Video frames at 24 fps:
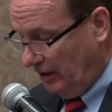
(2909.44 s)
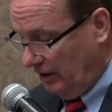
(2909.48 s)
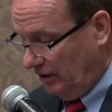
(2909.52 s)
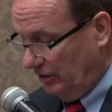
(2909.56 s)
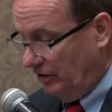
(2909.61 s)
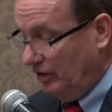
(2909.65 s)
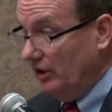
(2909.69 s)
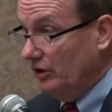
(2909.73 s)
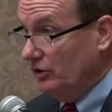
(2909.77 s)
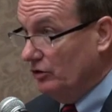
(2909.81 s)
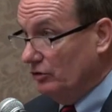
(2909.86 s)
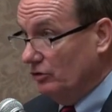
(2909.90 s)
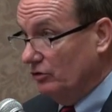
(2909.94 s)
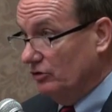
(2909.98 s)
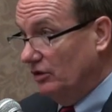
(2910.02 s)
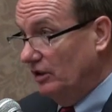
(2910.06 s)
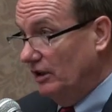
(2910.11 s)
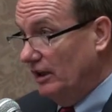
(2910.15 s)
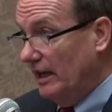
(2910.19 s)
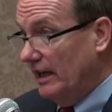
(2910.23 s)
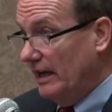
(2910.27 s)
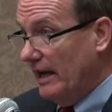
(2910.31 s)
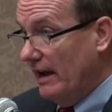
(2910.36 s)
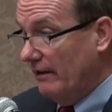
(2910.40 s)
Teachers
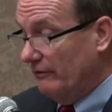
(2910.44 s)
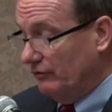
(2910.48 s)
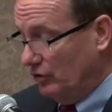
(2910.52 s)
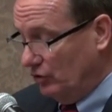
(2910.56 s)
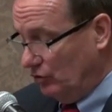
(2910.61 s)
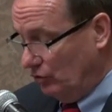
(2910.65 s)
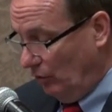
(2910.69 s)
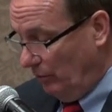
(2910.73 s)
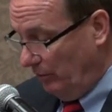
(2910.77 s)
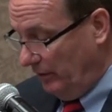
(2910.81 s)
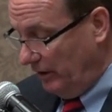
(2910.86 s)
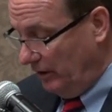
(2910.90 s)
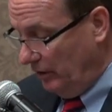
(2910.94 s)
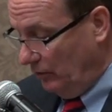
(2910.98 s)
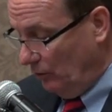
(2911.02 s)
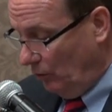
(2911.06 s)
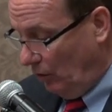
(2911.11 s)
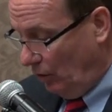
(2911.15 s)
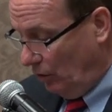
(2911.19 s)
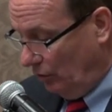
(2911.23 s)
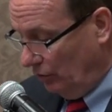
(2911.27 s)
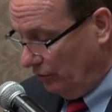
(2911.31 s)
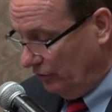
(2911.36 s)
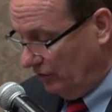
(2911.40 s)
today have so many
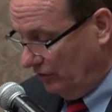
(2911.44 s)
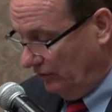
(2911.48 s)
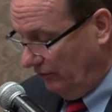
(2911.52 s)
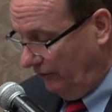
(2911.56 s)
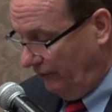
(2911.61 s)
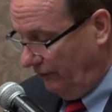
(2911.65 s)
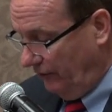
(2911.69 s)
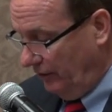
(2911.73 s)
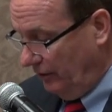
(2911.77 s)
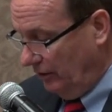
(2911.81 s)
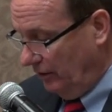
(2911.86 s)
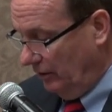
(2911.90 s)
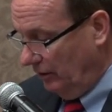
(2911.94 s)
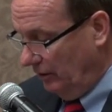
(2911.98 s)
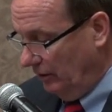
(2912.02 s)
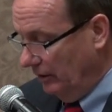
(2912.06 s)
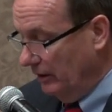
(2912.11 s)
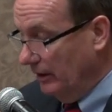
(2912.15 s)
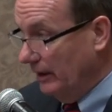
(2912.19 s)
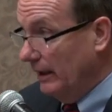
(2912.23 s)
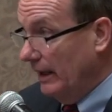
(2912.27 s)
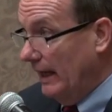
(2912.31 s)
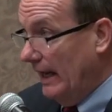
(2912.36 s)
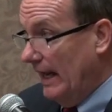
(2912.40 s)
roles to fill,
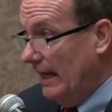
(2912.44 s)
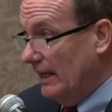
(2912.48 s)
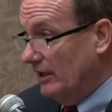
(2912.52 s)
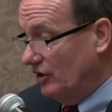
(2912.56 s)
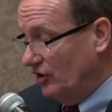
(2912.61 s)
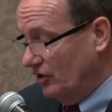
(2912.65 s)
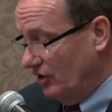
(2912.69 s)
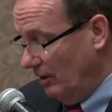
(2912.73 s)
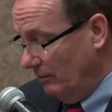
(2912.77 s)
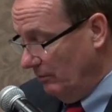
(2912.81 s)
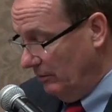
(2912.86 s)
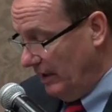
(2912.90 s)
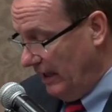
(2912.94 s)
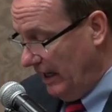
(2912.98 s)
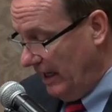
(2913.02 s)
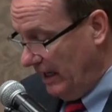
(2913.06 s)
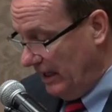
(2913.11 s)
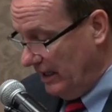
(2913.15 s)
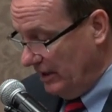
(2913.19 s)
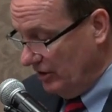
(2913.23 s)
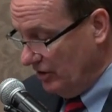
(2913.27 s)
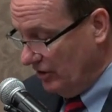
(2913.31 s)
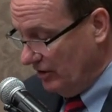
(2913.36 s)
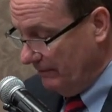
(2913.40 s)
and some
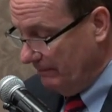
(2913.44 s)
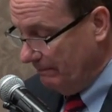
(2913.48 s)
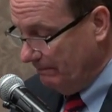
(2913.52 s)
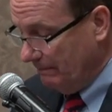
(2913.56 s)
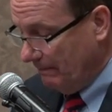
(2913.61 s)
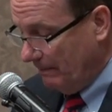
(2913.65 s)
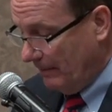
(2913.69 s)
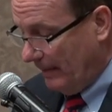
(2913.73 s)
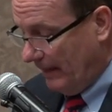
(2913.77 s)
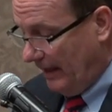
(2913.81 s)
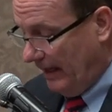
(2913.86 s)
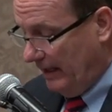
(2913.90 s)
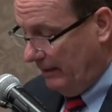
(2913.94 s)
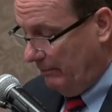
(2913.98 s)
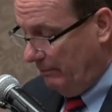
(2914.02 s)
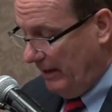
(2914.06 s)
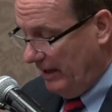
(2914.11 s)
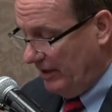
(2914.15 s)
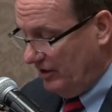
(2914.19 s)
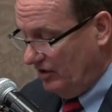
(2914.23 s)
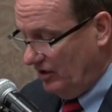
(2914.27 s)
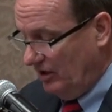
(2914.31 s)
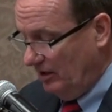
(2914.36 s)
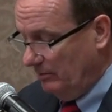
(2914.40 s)
days it
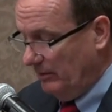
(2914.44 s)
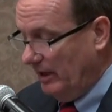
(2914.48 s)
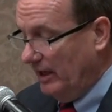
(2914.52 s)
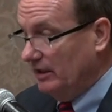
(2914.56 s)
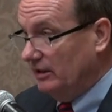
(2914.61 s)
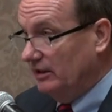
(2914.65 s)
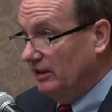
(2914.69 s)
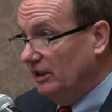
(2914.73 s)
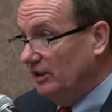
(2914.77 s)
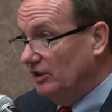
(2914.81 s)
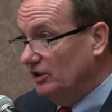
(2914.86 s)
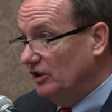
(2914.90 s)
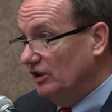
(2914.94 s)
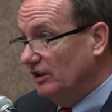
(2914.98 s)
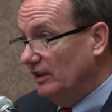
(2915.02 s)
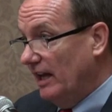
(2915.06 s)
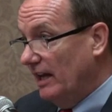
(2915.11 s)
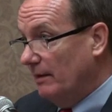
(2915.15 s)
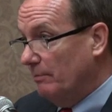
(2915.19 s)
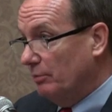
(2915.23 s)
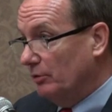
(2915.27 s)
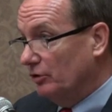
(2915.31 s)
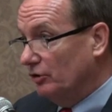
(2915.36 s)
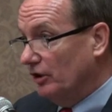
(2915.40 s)
may seem like teaching
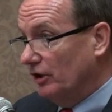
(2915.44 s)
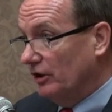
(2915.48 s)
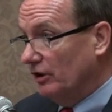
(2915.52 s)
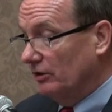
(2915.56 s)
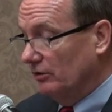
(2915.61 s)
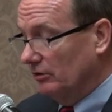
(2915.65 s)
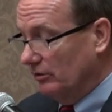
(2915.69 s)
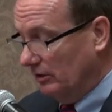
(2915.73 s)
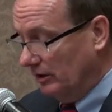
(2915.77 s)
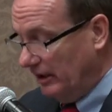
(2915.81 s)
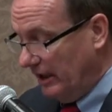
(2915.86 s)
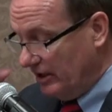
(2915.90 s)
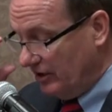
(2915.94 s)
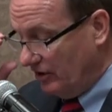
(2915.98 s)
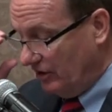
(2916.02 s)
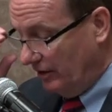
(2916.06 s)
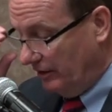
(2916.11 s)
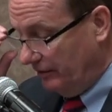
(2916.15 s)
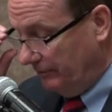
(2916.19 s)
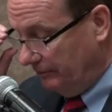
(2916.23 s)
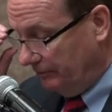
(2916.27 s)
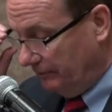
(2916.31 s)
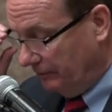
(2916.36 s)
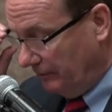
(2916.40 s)
a particular
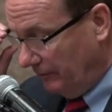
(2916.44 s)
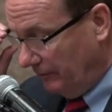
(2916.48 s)
lesson